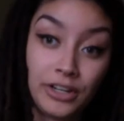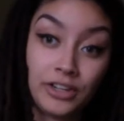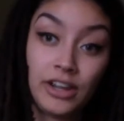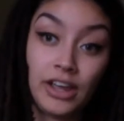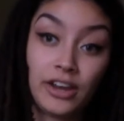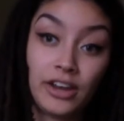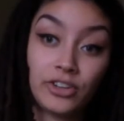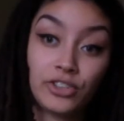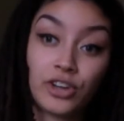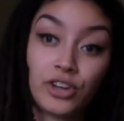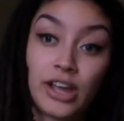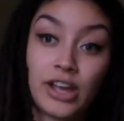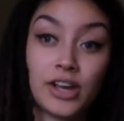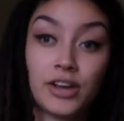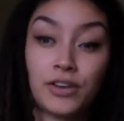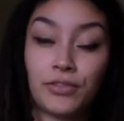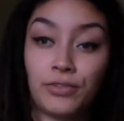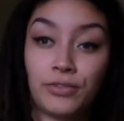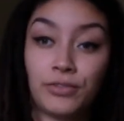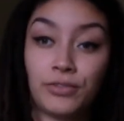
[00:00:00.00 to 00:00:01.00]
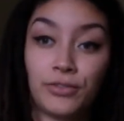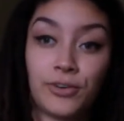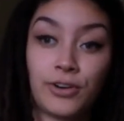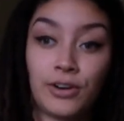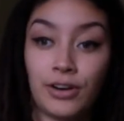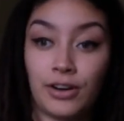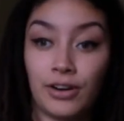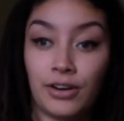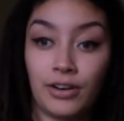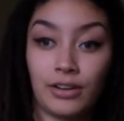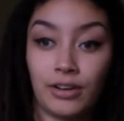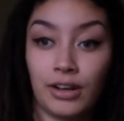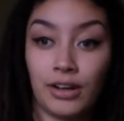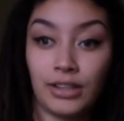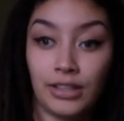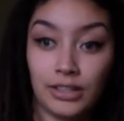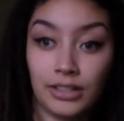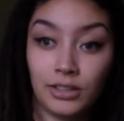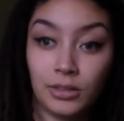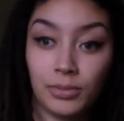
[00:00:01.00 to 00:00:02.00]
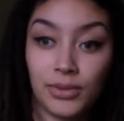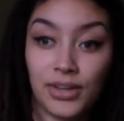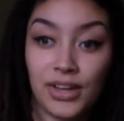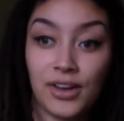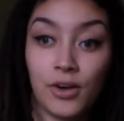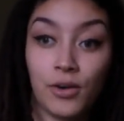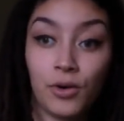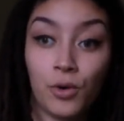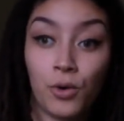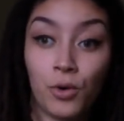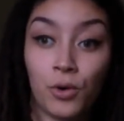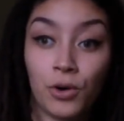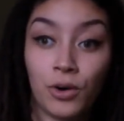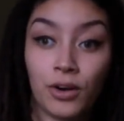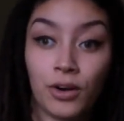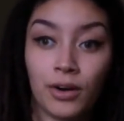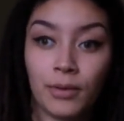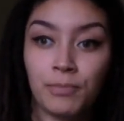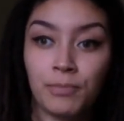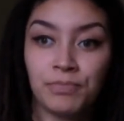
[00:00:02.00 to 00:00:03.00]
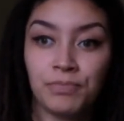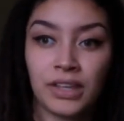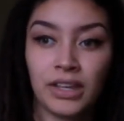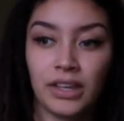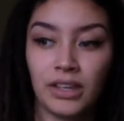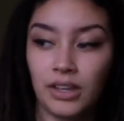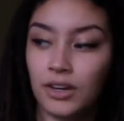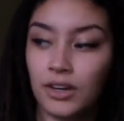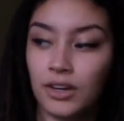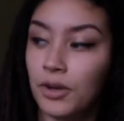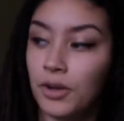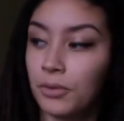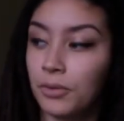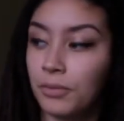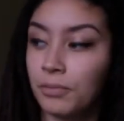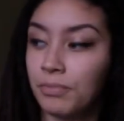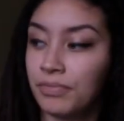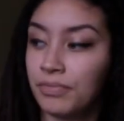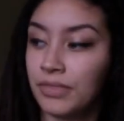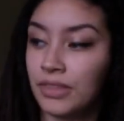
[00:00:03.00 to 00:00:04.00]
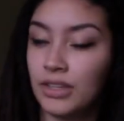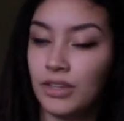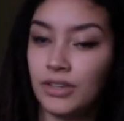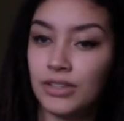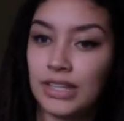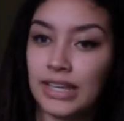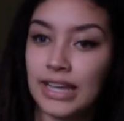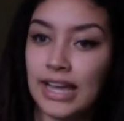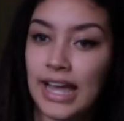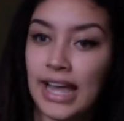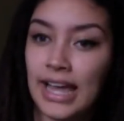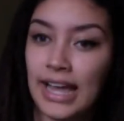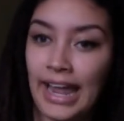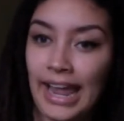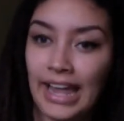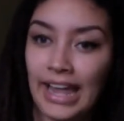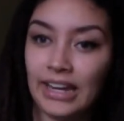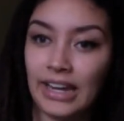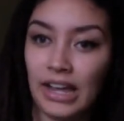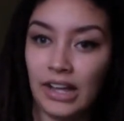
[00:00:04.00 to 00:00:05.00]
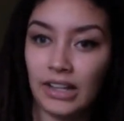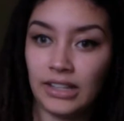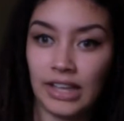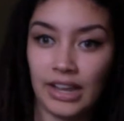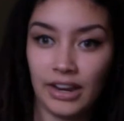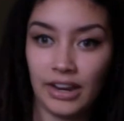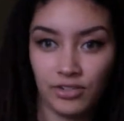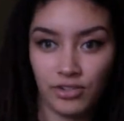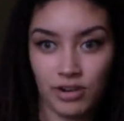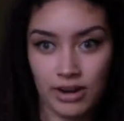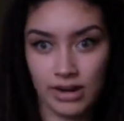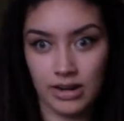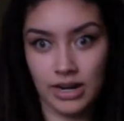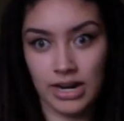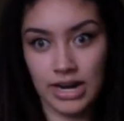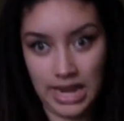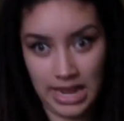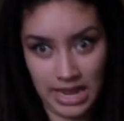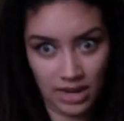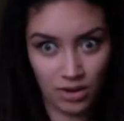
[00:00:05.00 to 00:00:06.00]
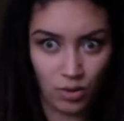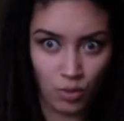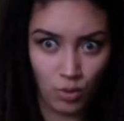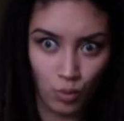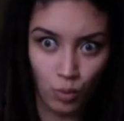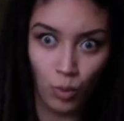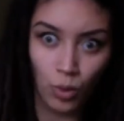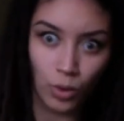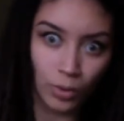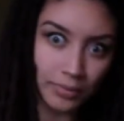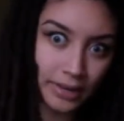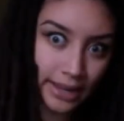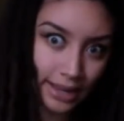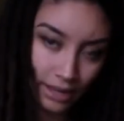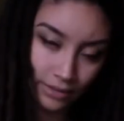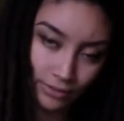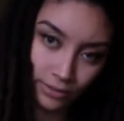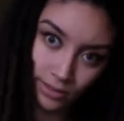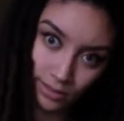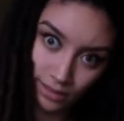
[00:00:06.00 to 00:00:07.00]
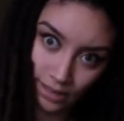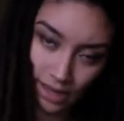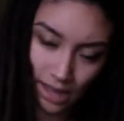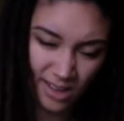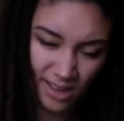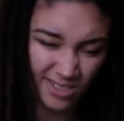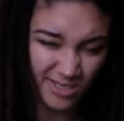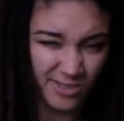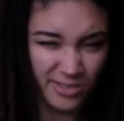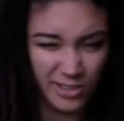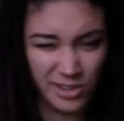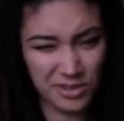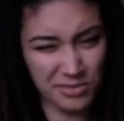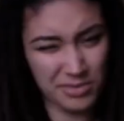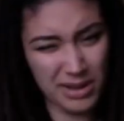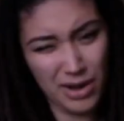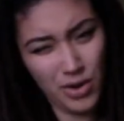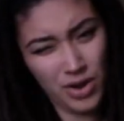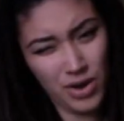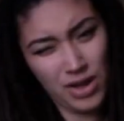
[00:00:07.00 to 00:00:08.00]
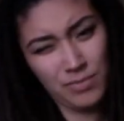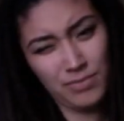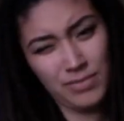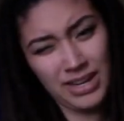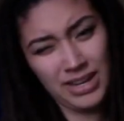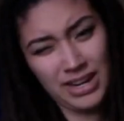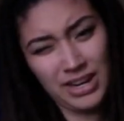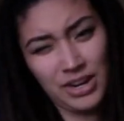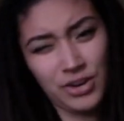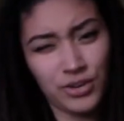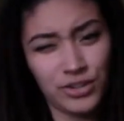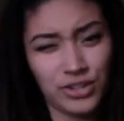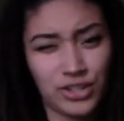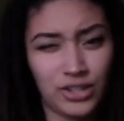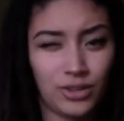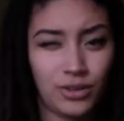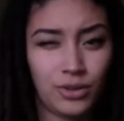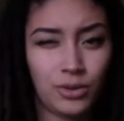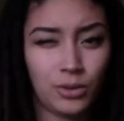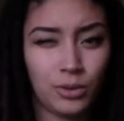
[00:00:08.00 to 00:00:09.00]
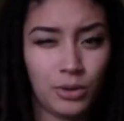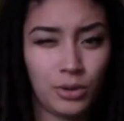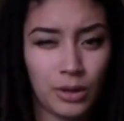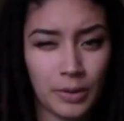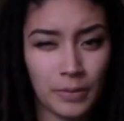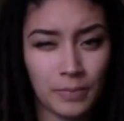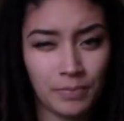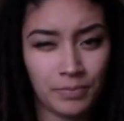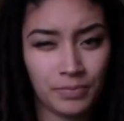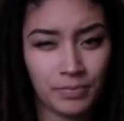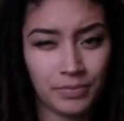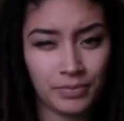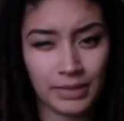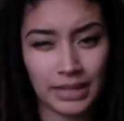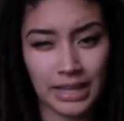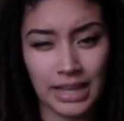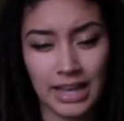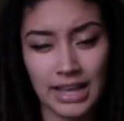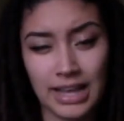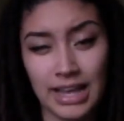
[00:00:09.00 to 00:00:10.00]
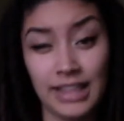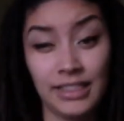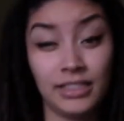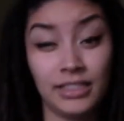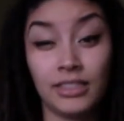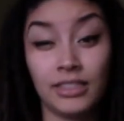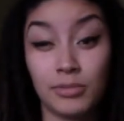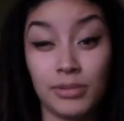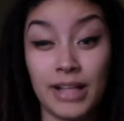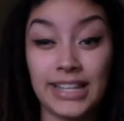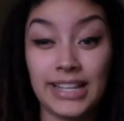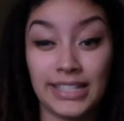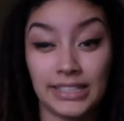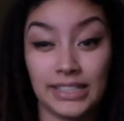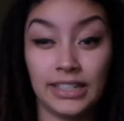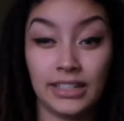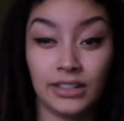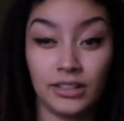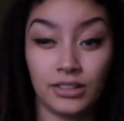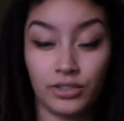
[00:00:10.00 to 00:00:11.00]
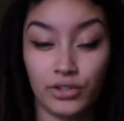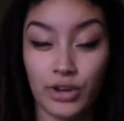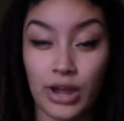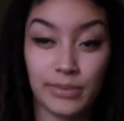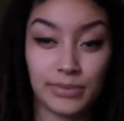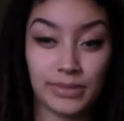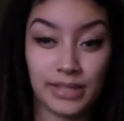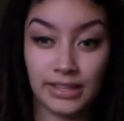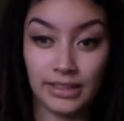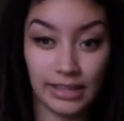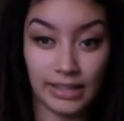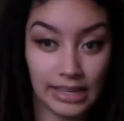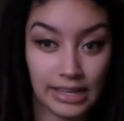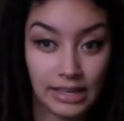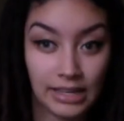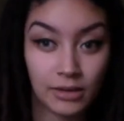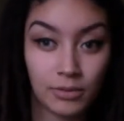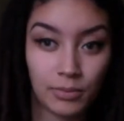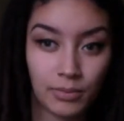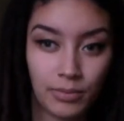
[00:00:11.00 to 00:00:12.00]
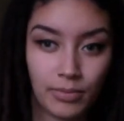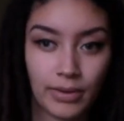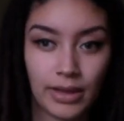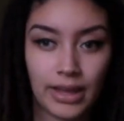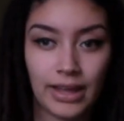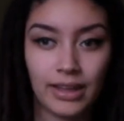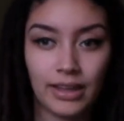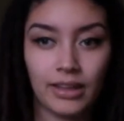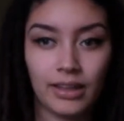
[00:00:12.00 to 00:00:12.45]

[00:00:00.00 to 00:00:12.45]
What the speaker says: hairdryer for a little bit, or, using a handheld hairdryer and warming everything up for about a minute or two. And the plastic traps in the heat, but